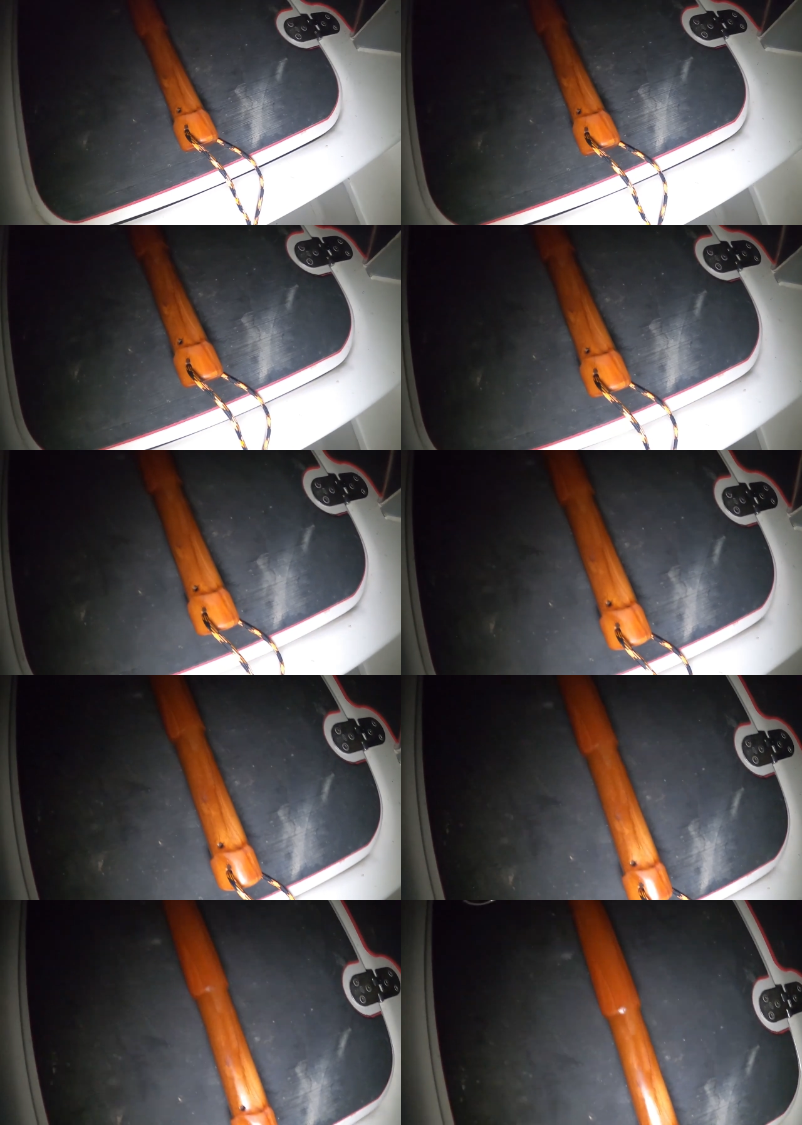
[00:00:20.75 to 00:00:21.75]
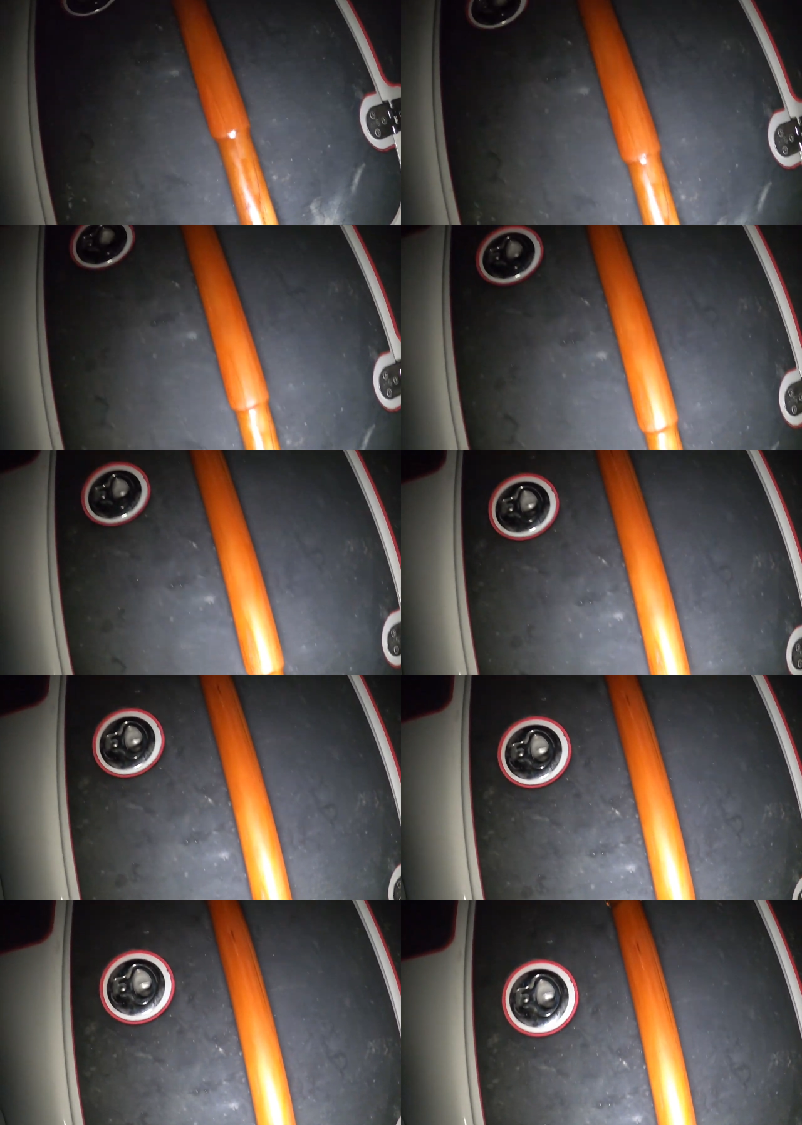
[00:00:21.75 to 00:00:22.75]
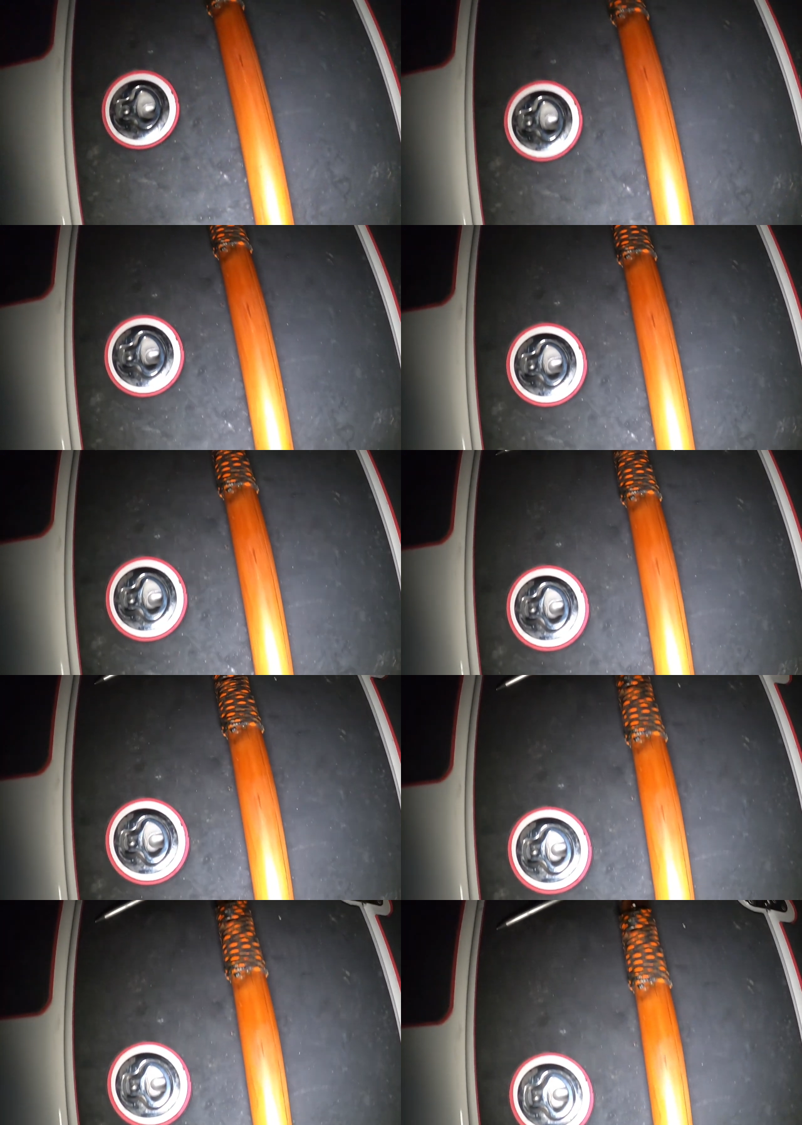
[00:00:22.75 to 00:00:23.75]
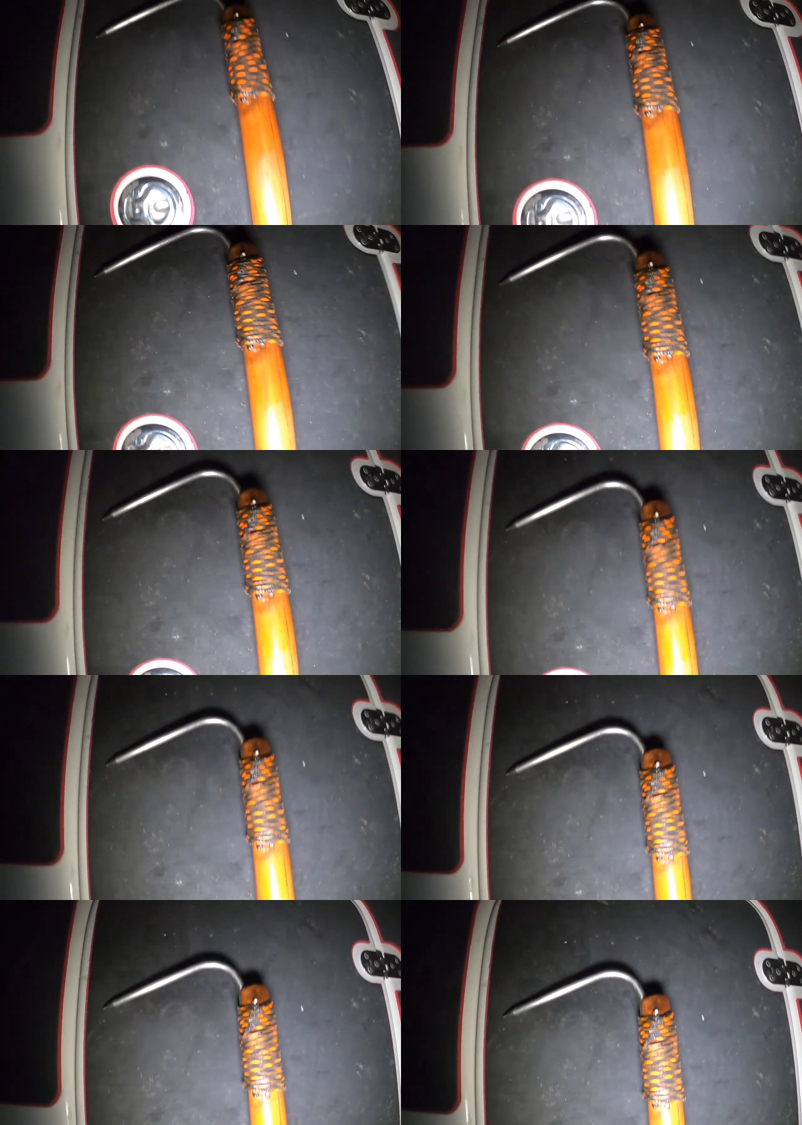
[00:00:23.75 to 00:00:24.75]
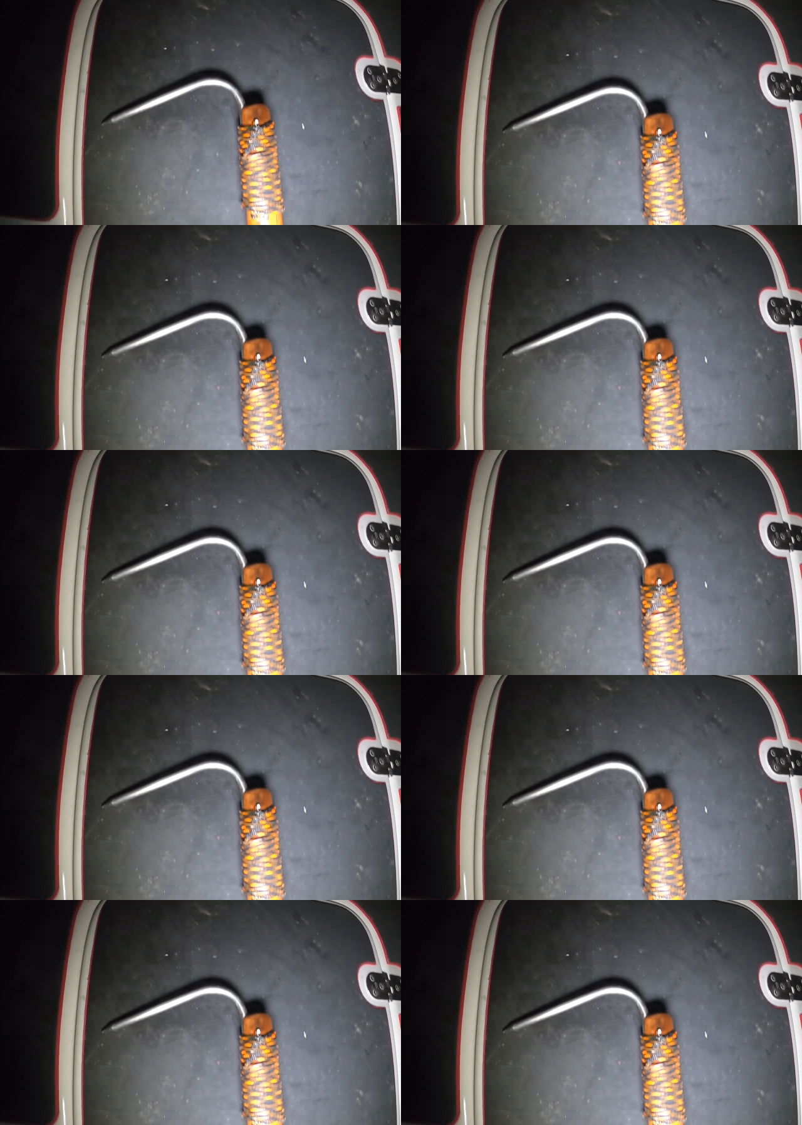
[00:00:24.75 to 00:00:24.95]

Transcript: [unreadable: no face in view]